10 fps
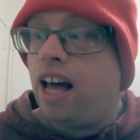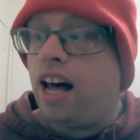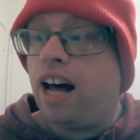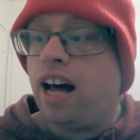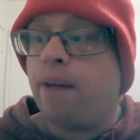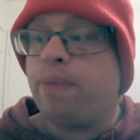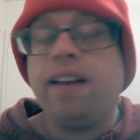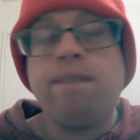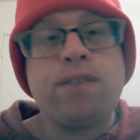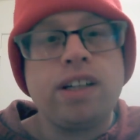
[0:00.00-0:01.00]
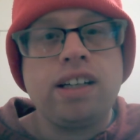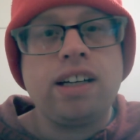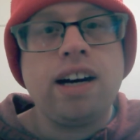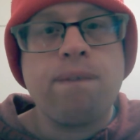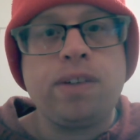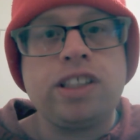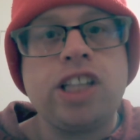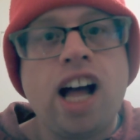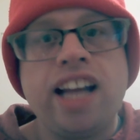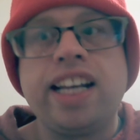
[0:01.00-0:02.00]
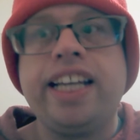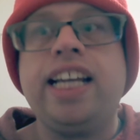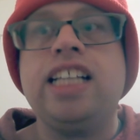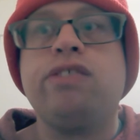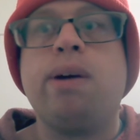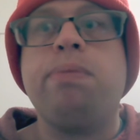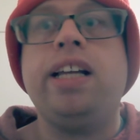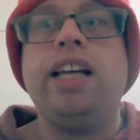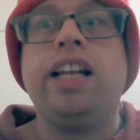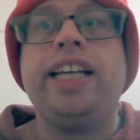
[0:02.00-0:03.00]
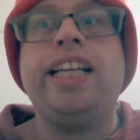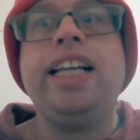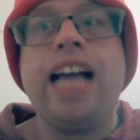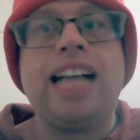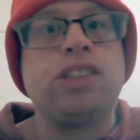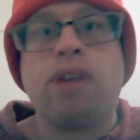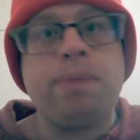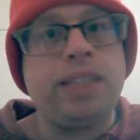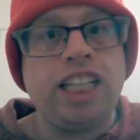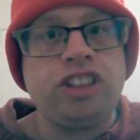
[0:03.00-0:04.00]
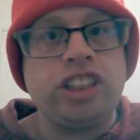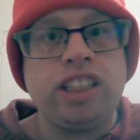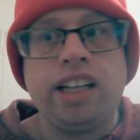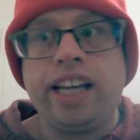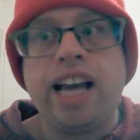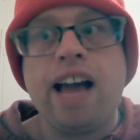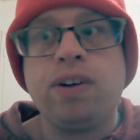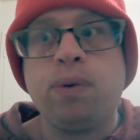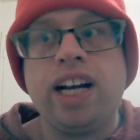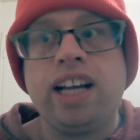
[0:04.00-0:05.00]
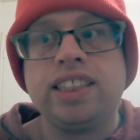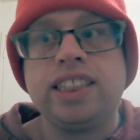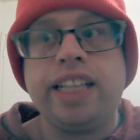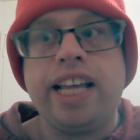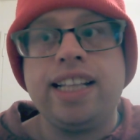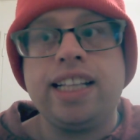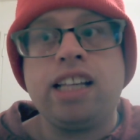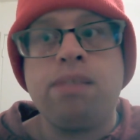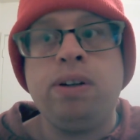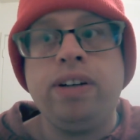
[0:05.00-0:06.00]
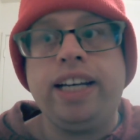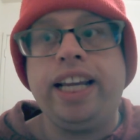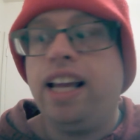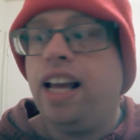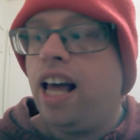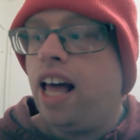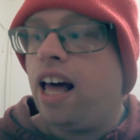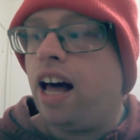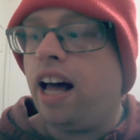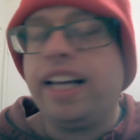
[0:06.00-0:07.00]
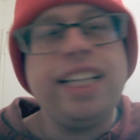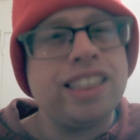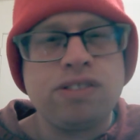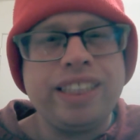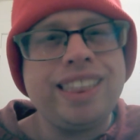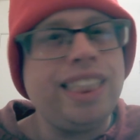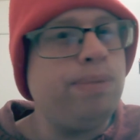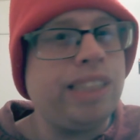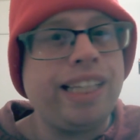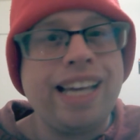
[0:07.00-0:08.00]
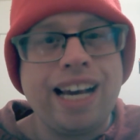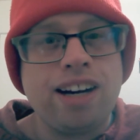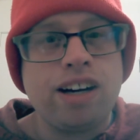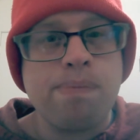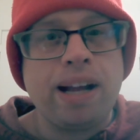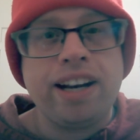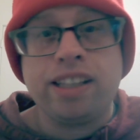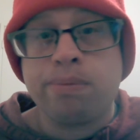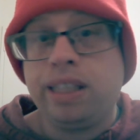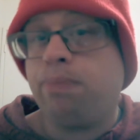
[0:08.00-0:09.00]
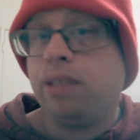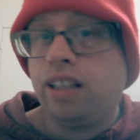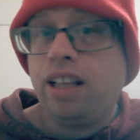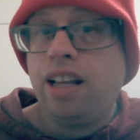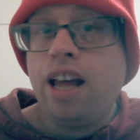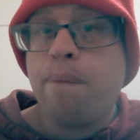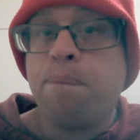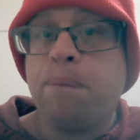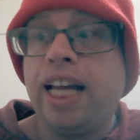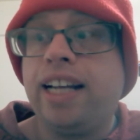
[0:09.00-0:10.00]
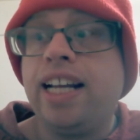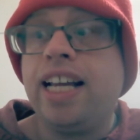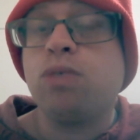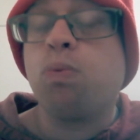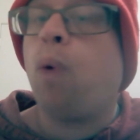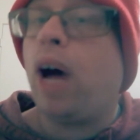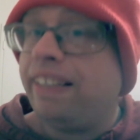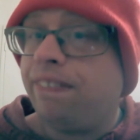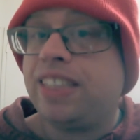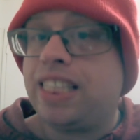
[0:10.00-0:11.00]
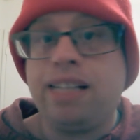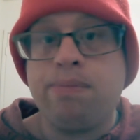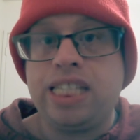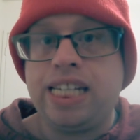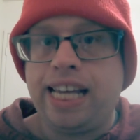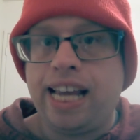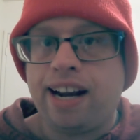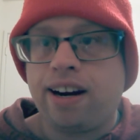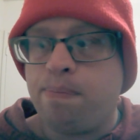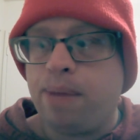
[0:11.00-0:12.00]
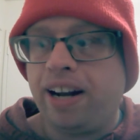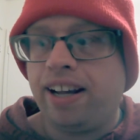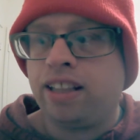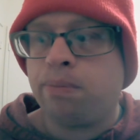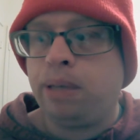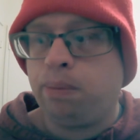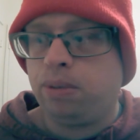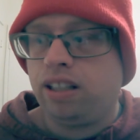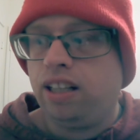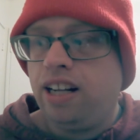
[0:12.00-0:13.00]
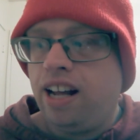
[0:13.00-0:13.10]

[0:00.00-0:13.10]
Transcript: And for Sean, like he has a reputation like everyone else in the community. He doesn't really seem to care about other people, but his wife seems to care about other people.